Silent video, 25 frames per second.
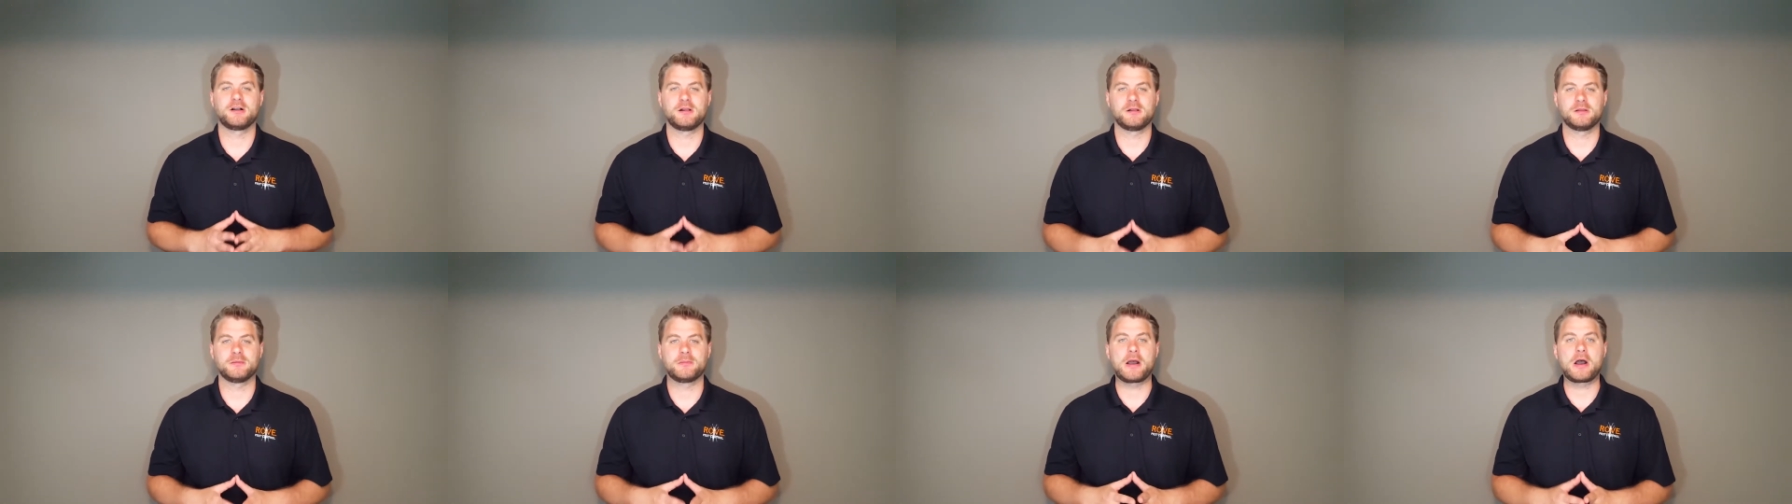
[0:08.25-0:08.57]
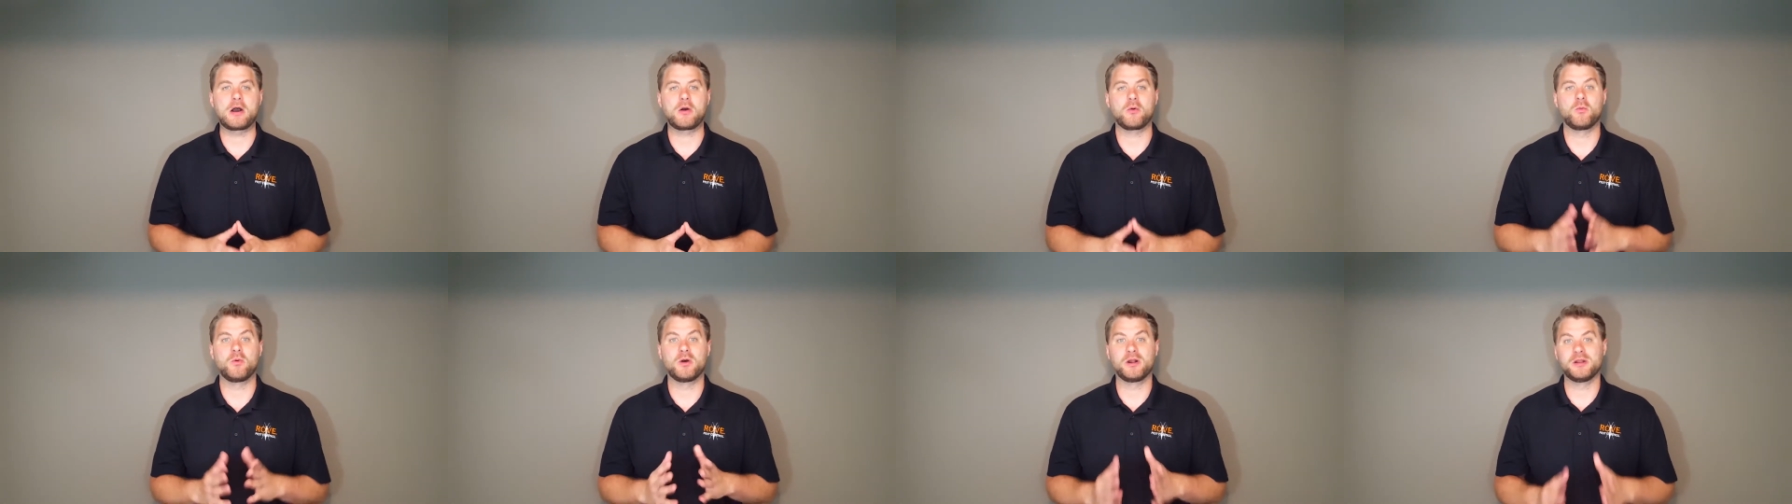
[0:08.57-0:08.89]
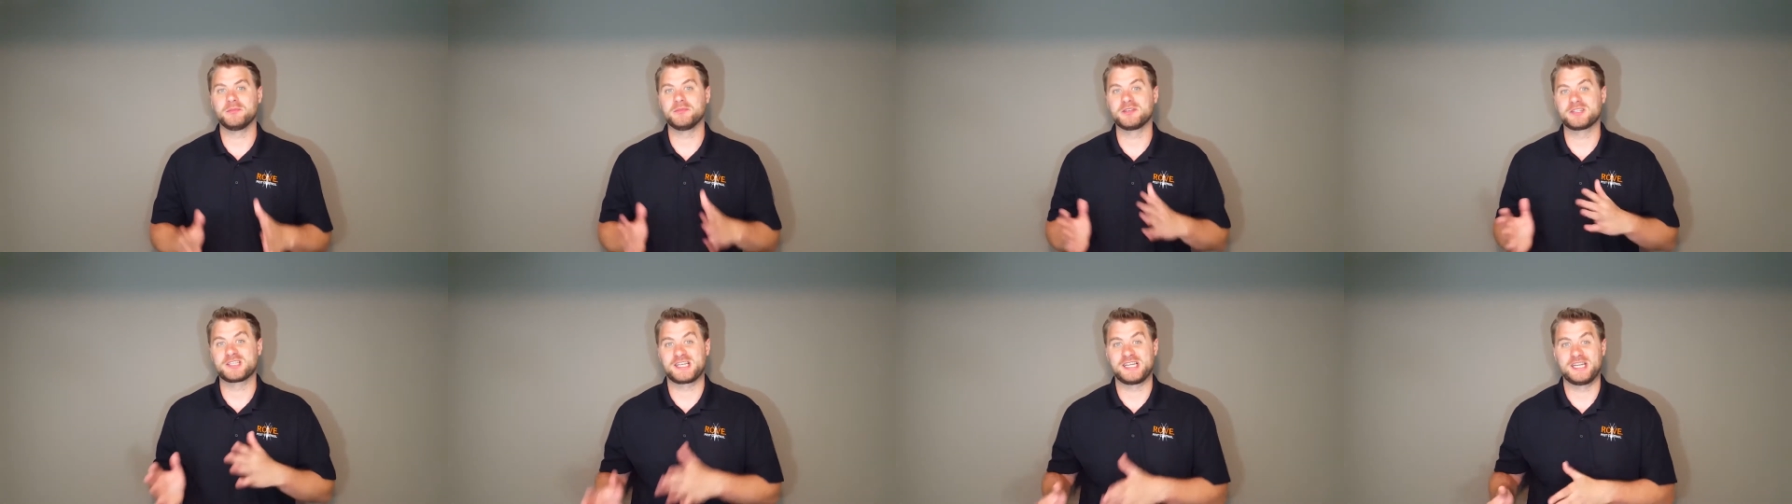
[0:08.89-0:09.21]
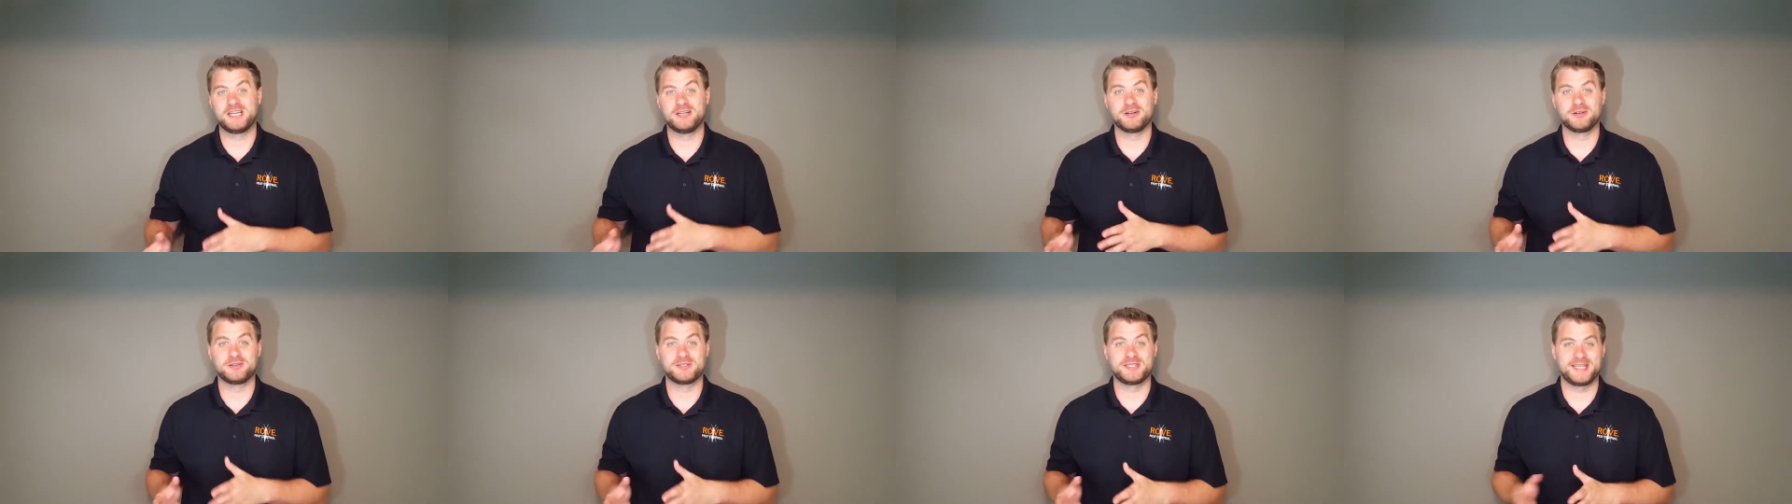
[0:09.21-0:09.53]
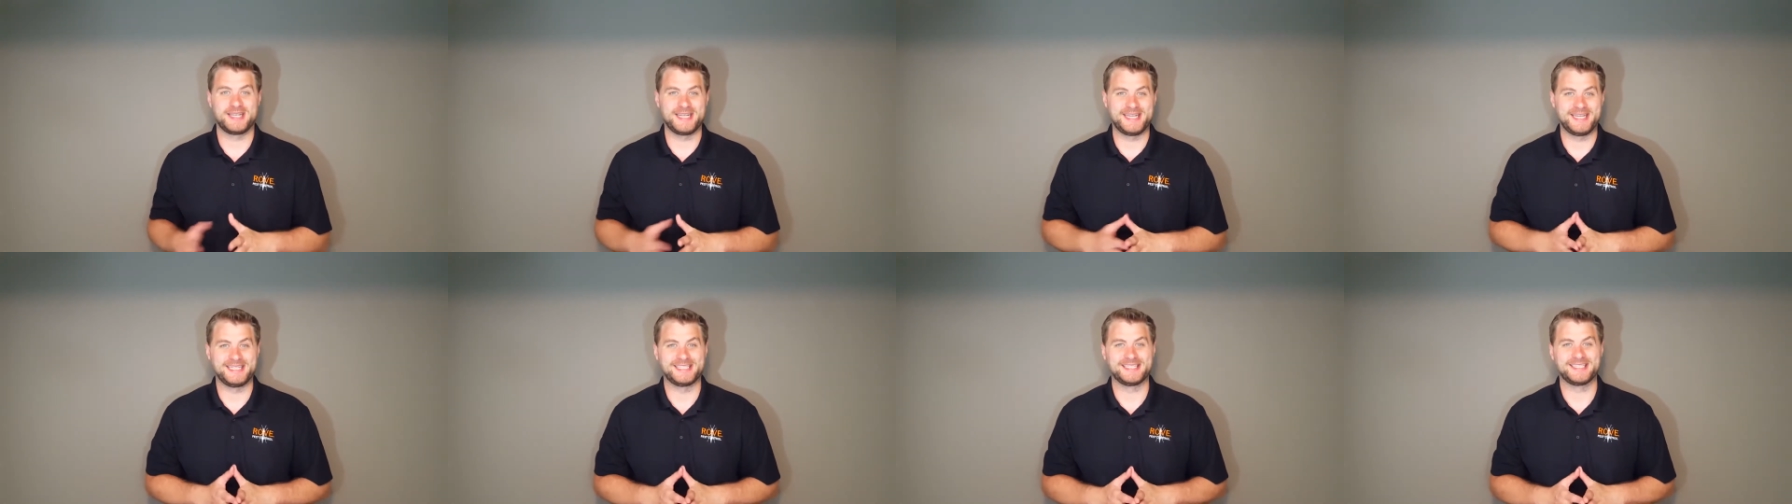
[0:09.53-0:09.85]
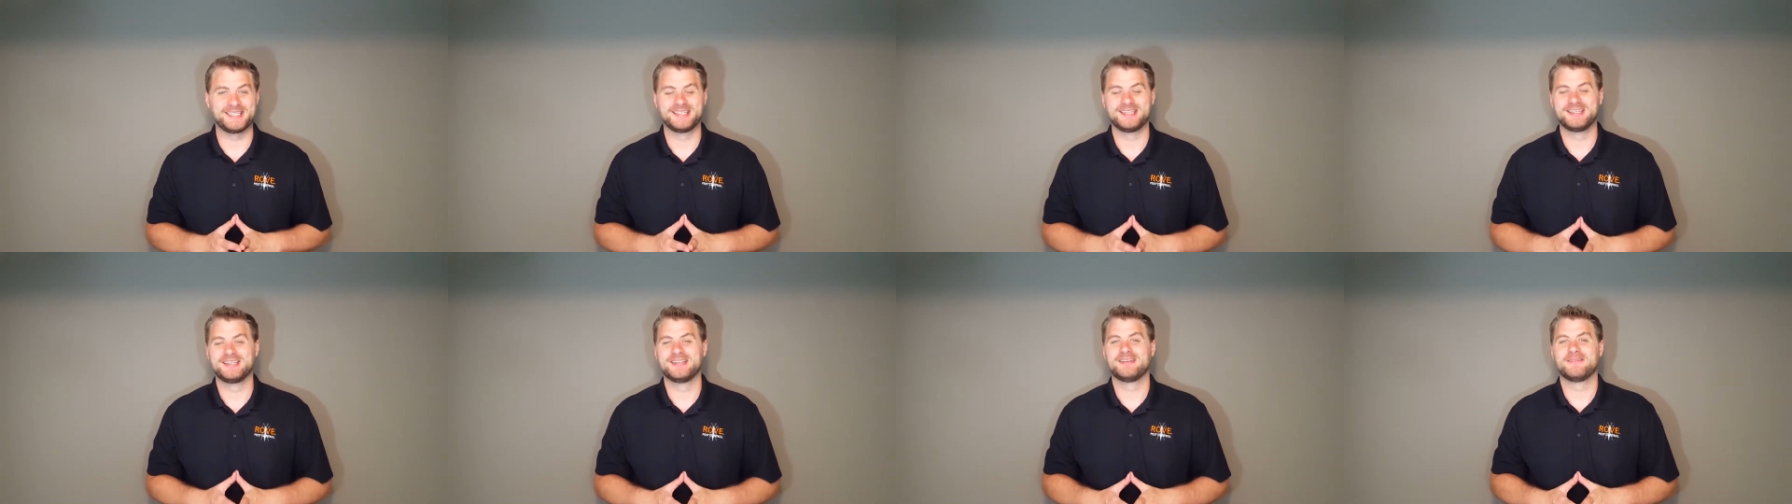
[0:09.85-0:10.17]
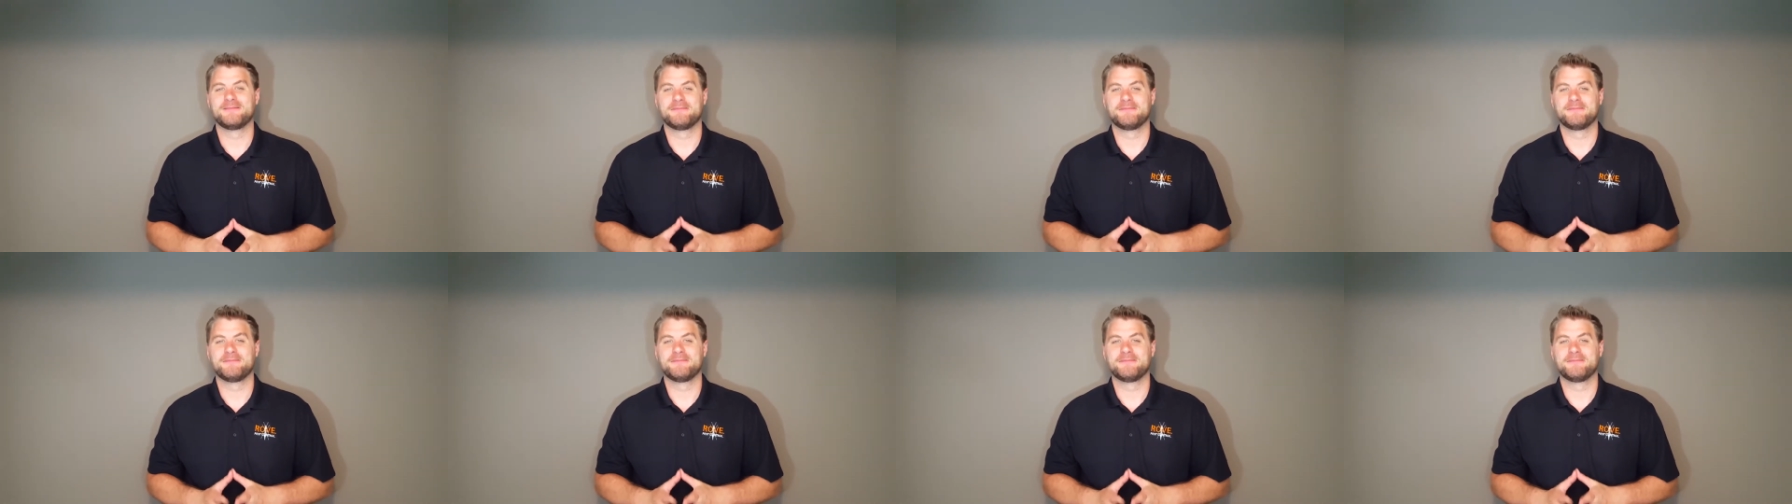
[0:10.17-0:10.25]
all about what do mosquitoes eat.